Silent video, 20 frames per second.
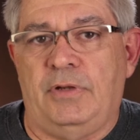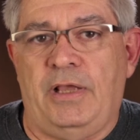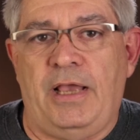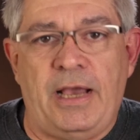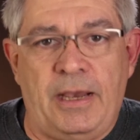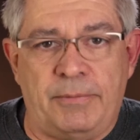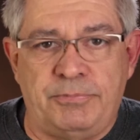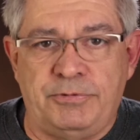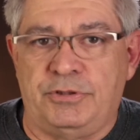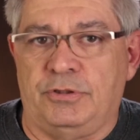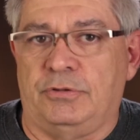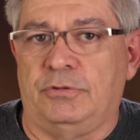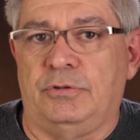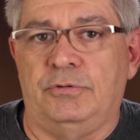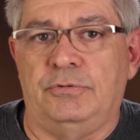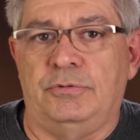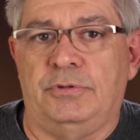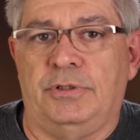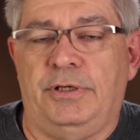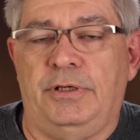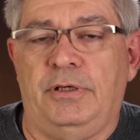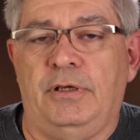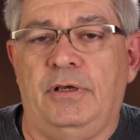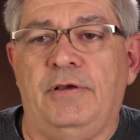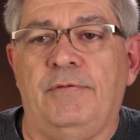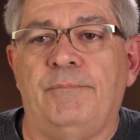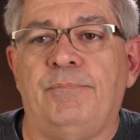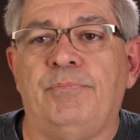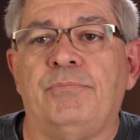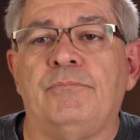Absolutely.
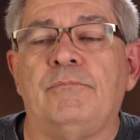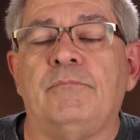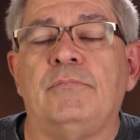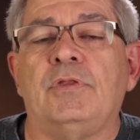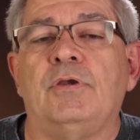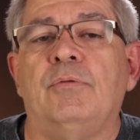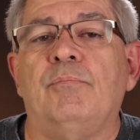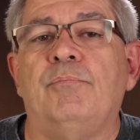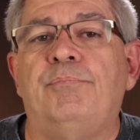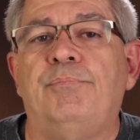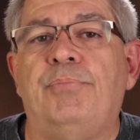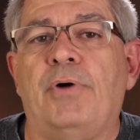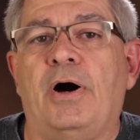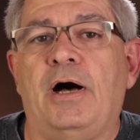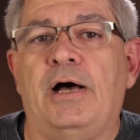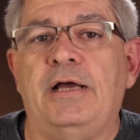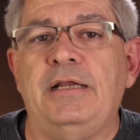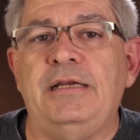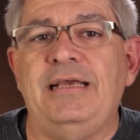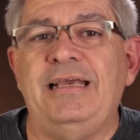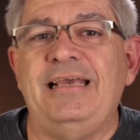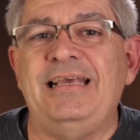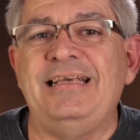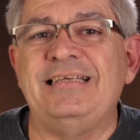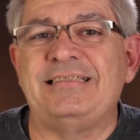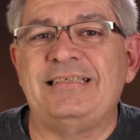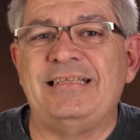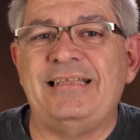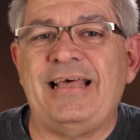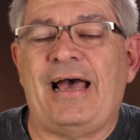But
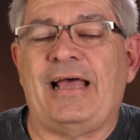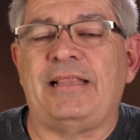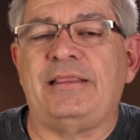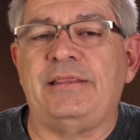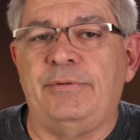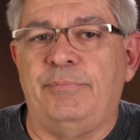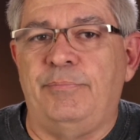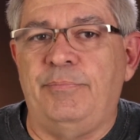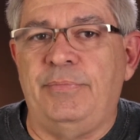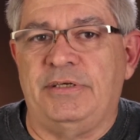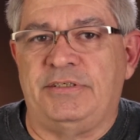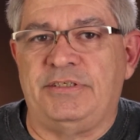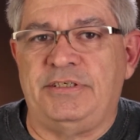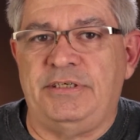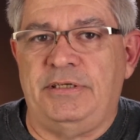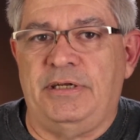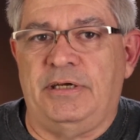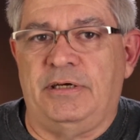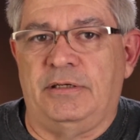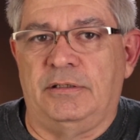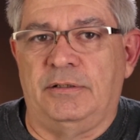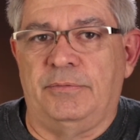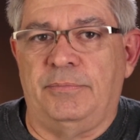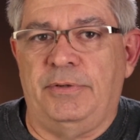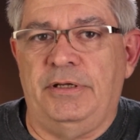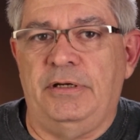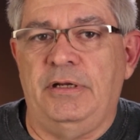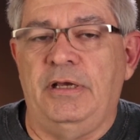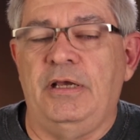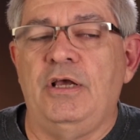is that the missing
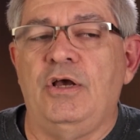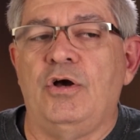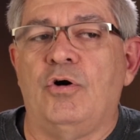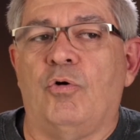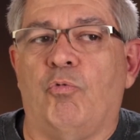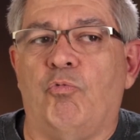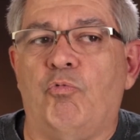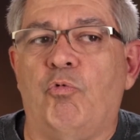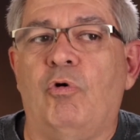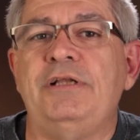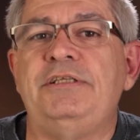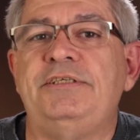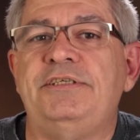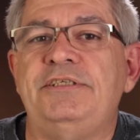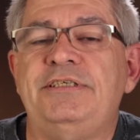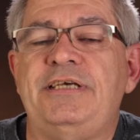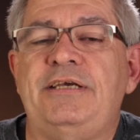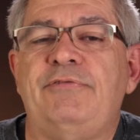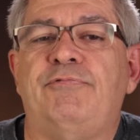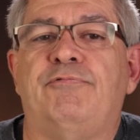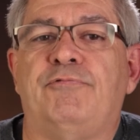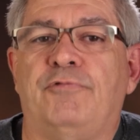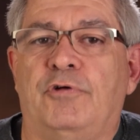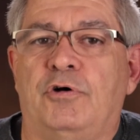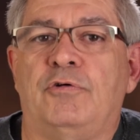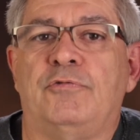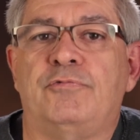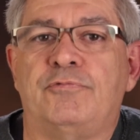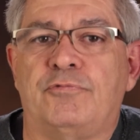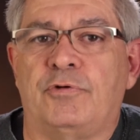element? What does a
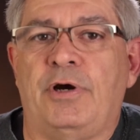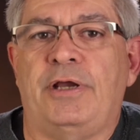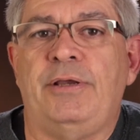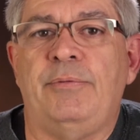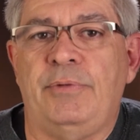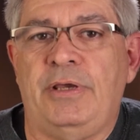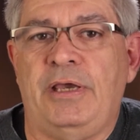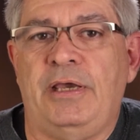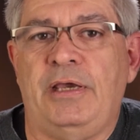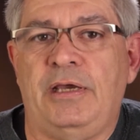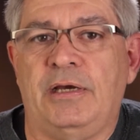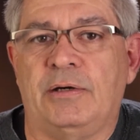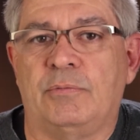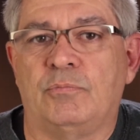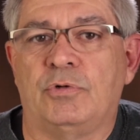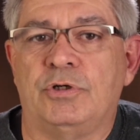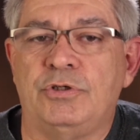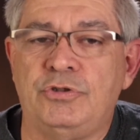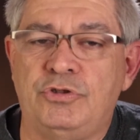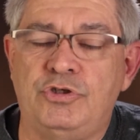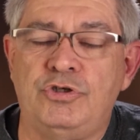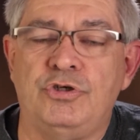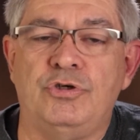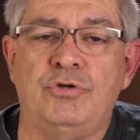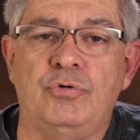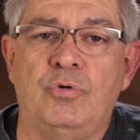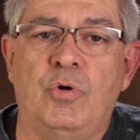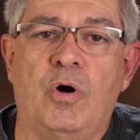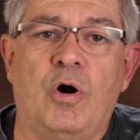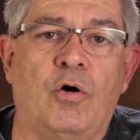full frame camera
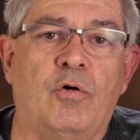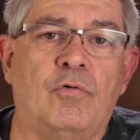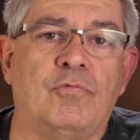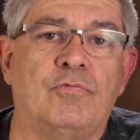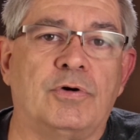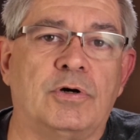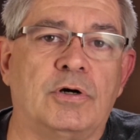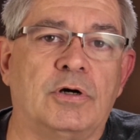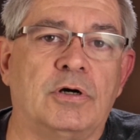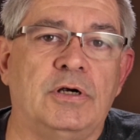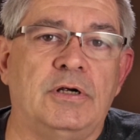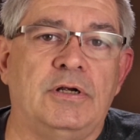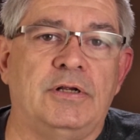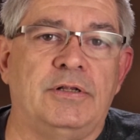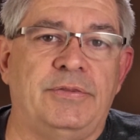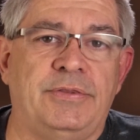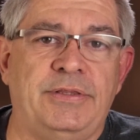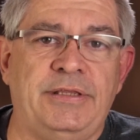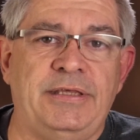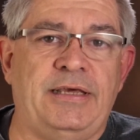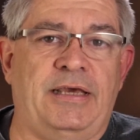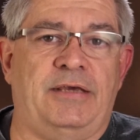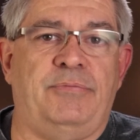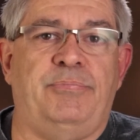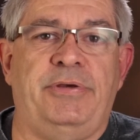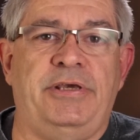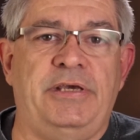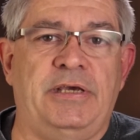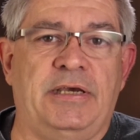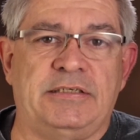do over the
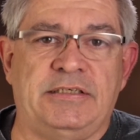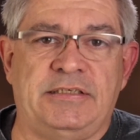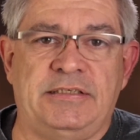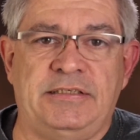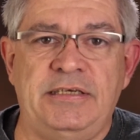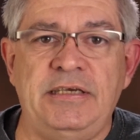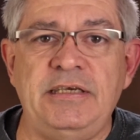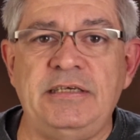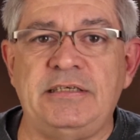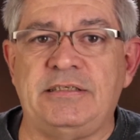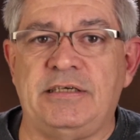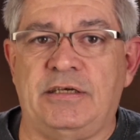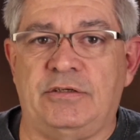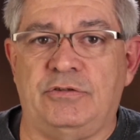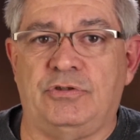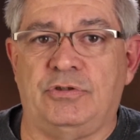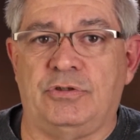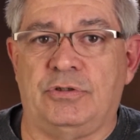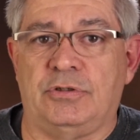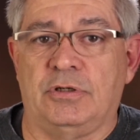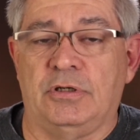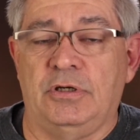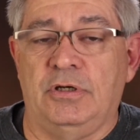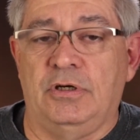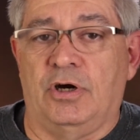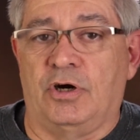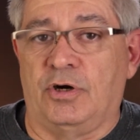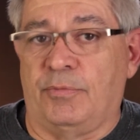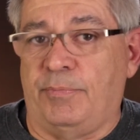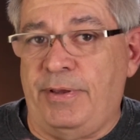APS-C sensor,
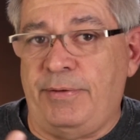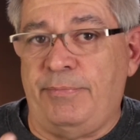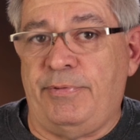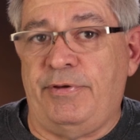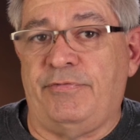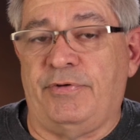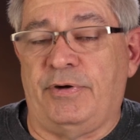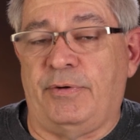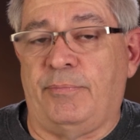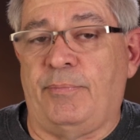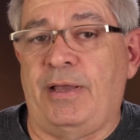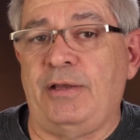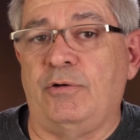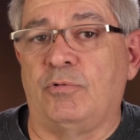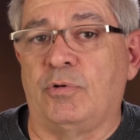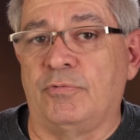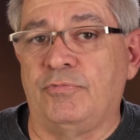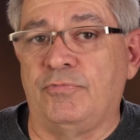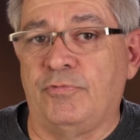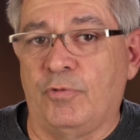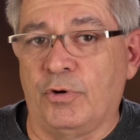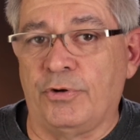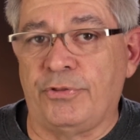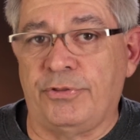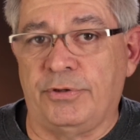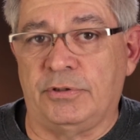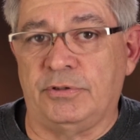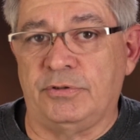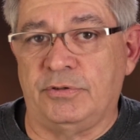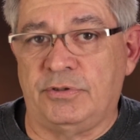or maybe even a Micro Four
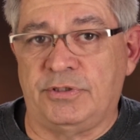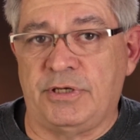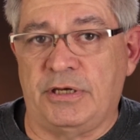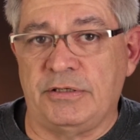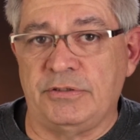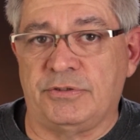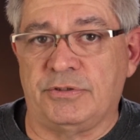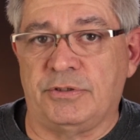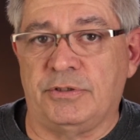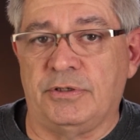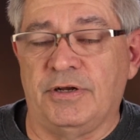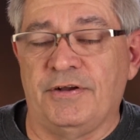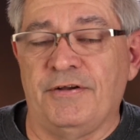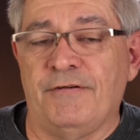Thirds sensor?